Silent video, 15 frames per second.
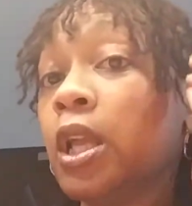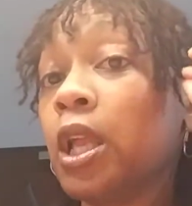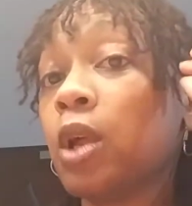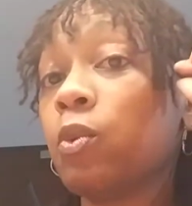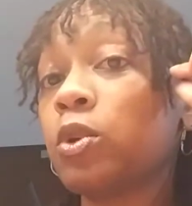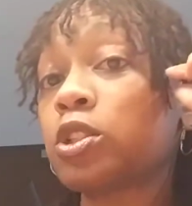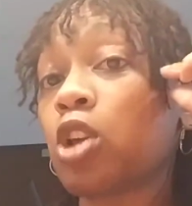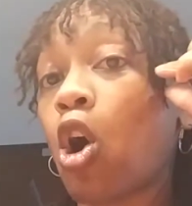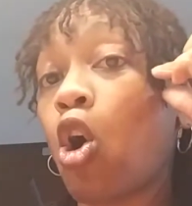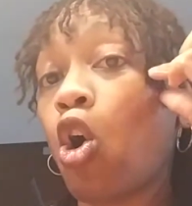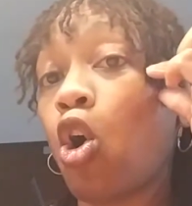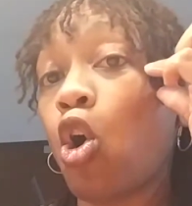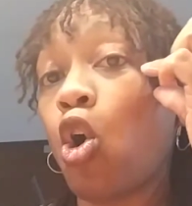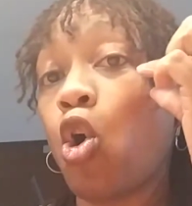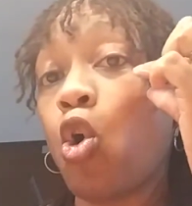It was a
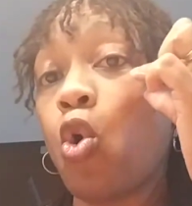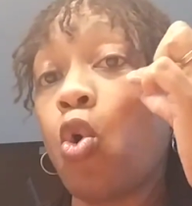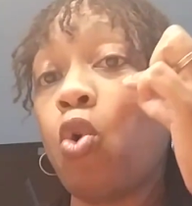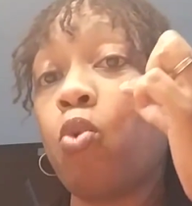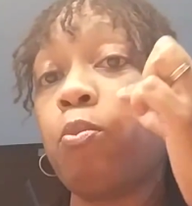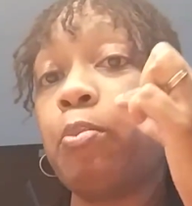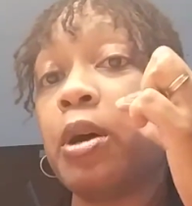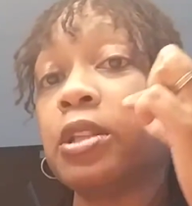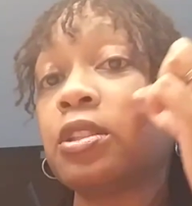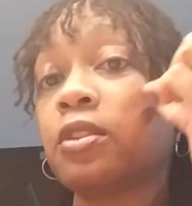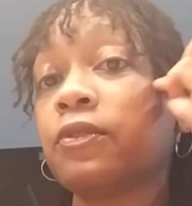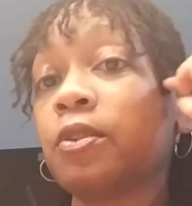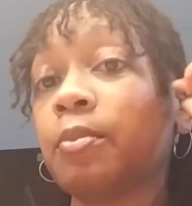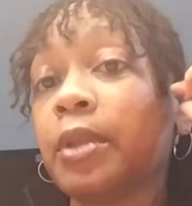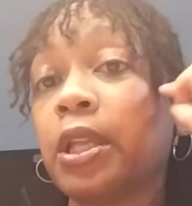whole bunch of
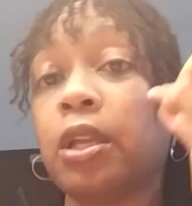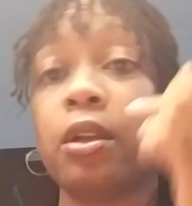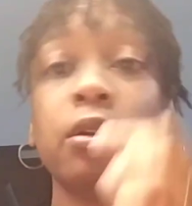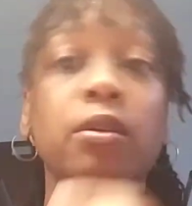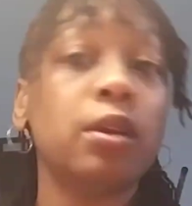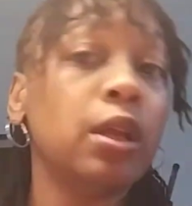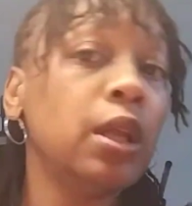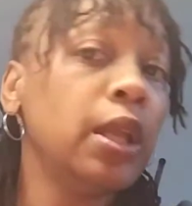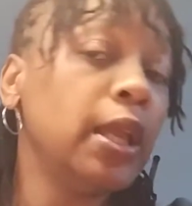them here.